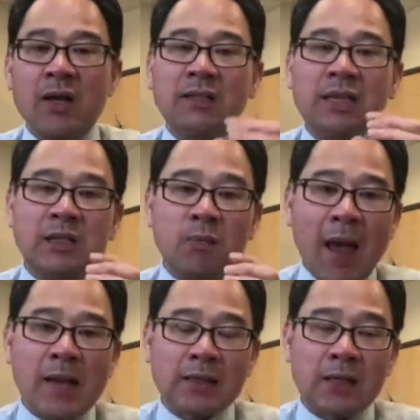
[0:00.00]
these
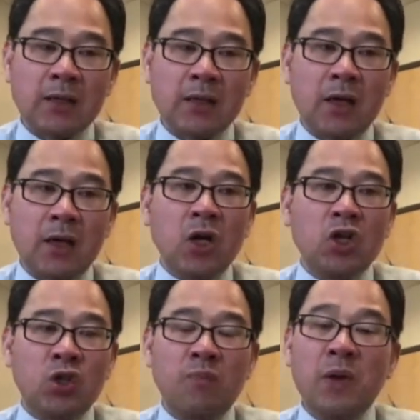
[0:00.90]
masks
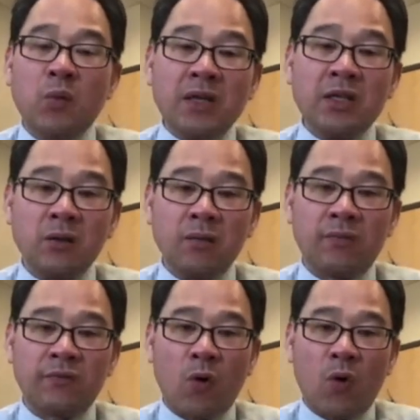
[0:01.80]
should be reserved
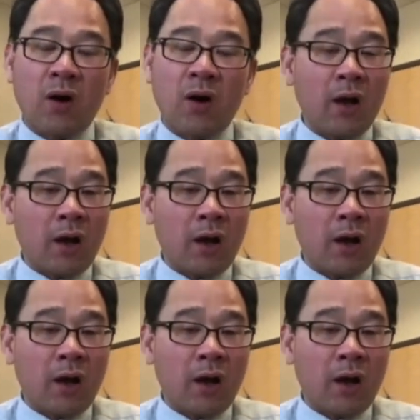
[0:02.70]
for